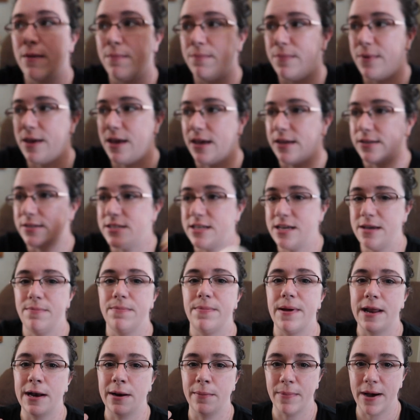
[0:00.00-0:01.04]
can be
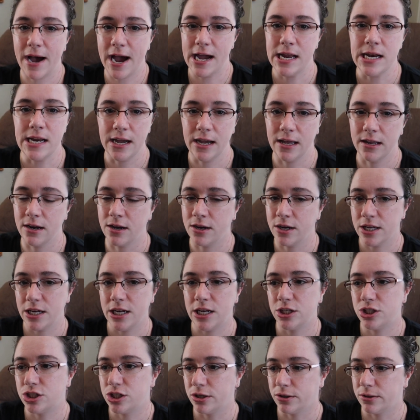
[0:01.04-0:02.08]
deep and abiding and
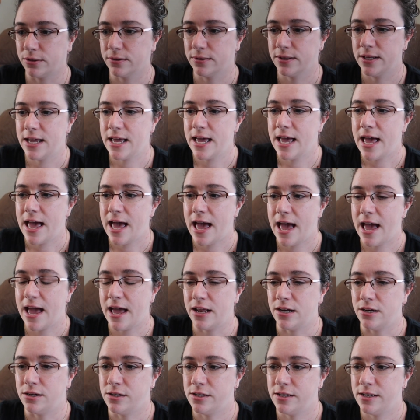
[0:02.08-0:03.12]
unconditional.
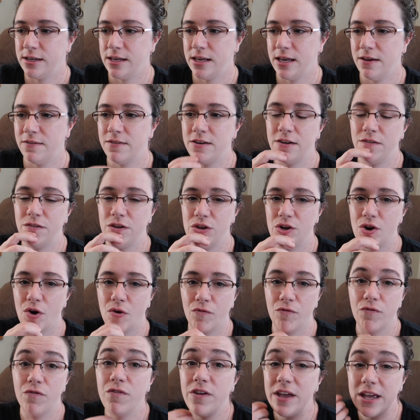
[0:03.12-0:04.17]
And even if you
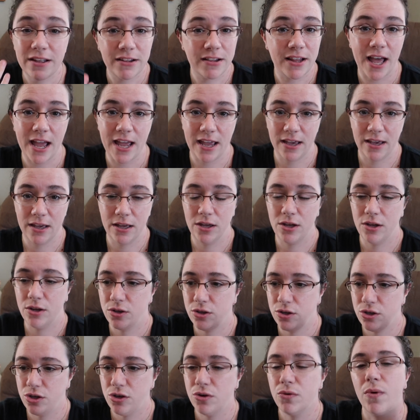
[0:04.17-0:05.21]
don't feel like
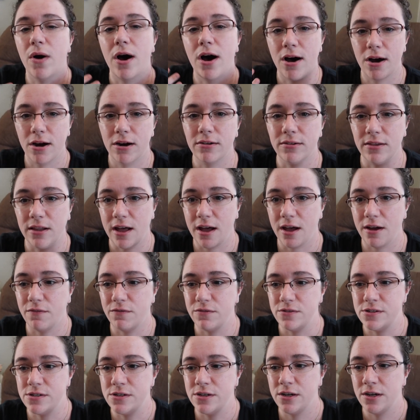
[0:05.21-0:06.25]
you are
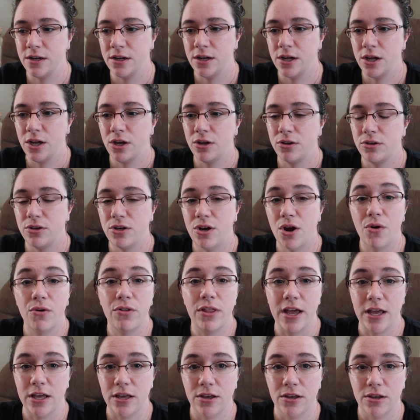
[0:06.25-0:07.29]
loved, know
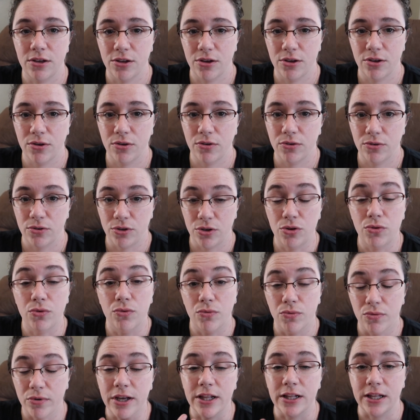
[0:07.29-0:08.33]
that
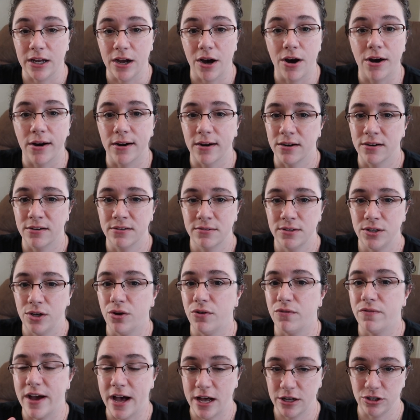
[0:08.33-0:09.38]
you really are.
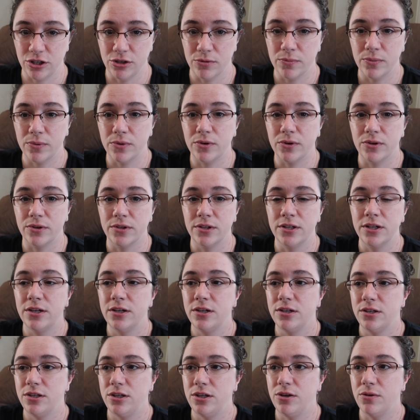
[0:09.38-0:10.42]
You're valuable,
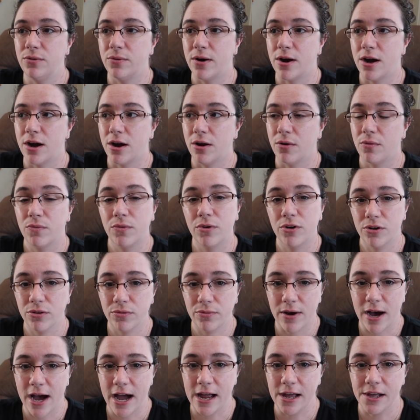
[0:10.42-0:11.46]
you are
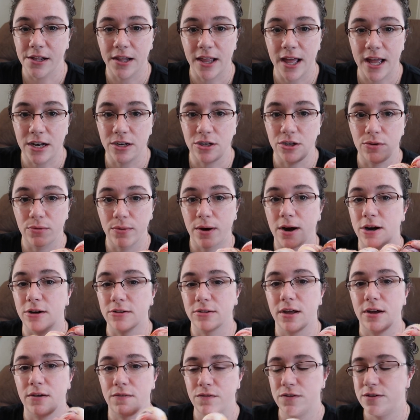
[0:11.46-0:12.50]
worthwhile, and you are
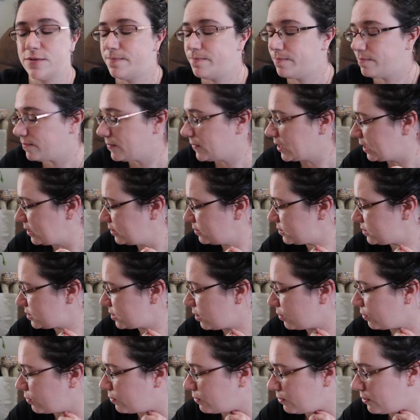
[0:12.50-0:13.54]
loved. And
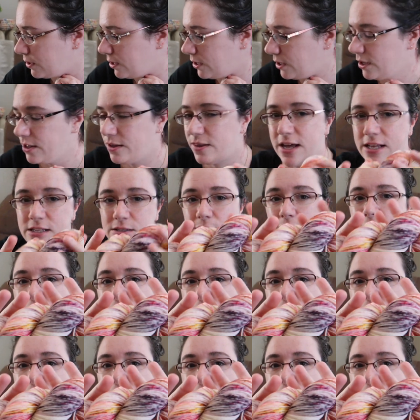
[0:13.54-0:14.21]
so that's